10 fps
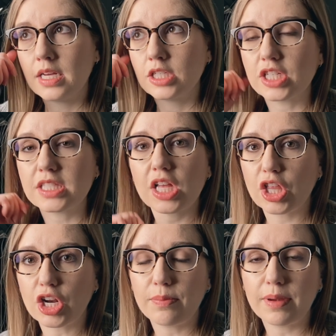just a
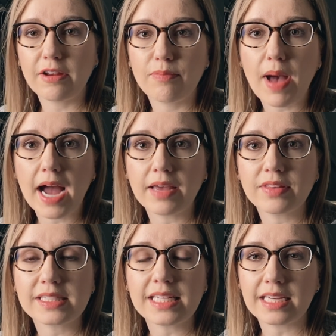little bit of behind
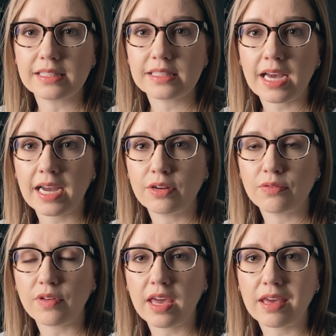the scenes, kind
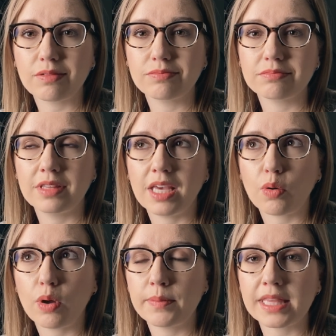of like the
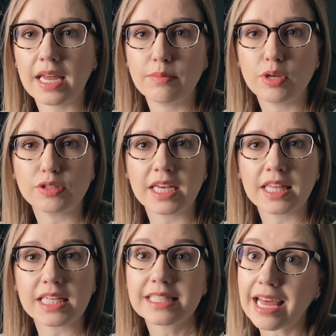equipment that I'm using,
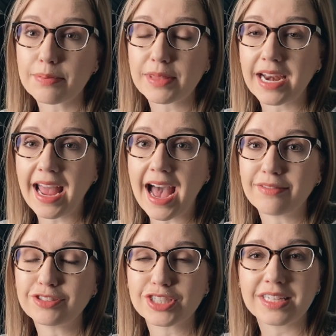the setup that I
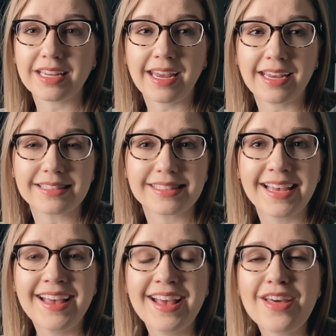have, just in case
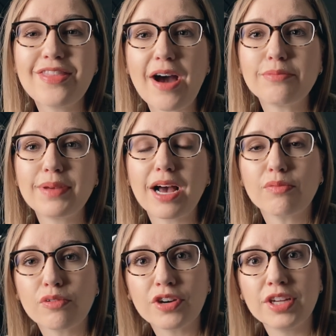that would be
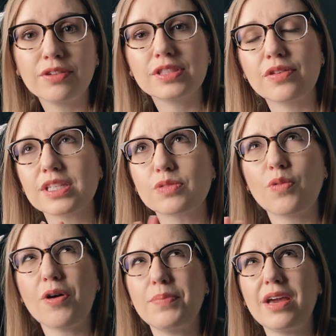helpful for you. So this
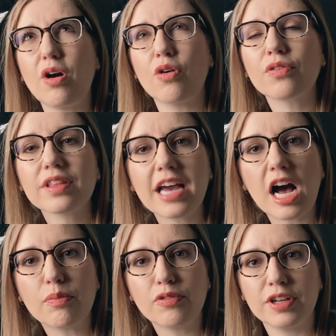won't be overly
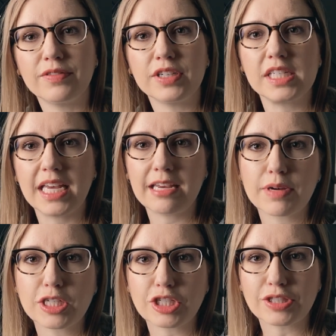helpful if you're taking
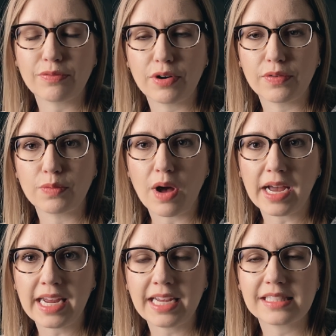pictures of woven wall
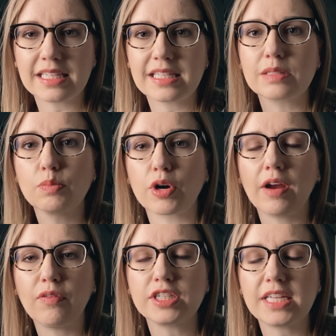hangings. This is more
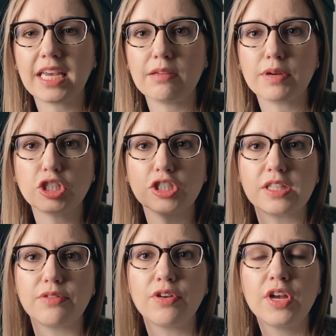if you're taking pictures
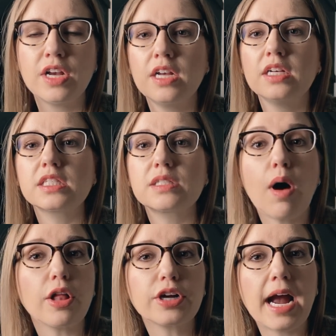of
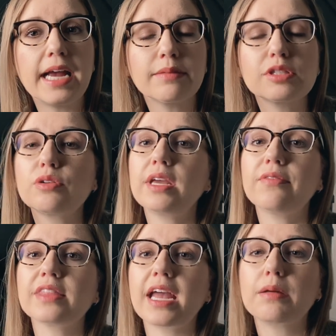smaller items, so
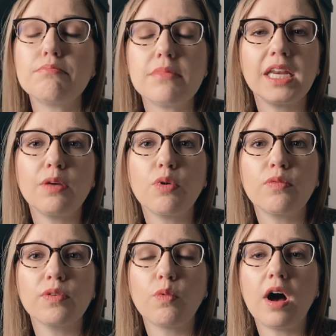even like mini
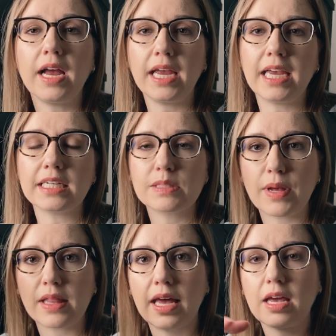woven wall hangings,
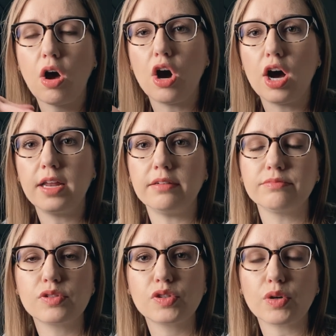but like
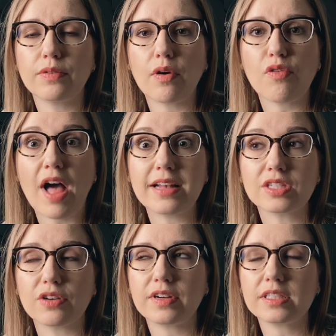on sort of a flat
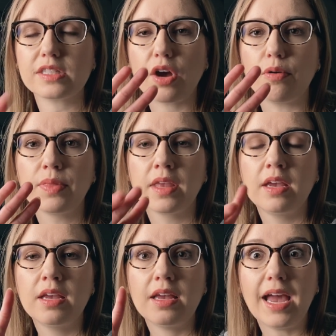surface. So
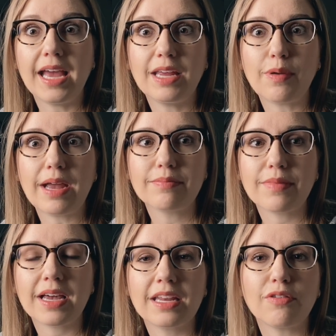anyway,
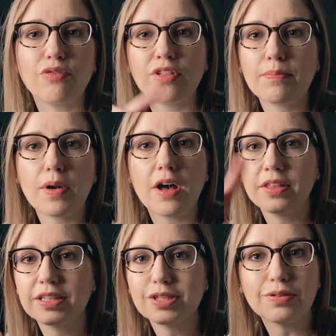I'm gonna flip all
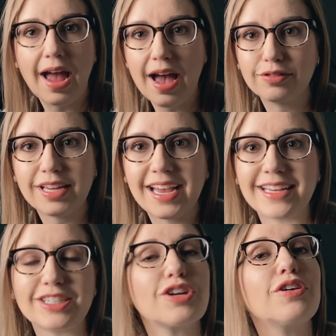this around
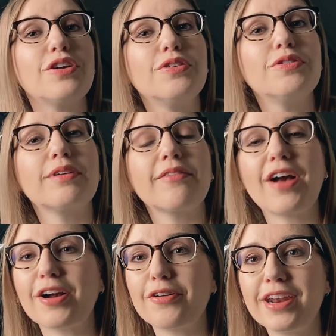and show you what I've
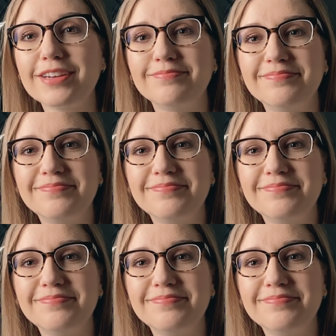got going on.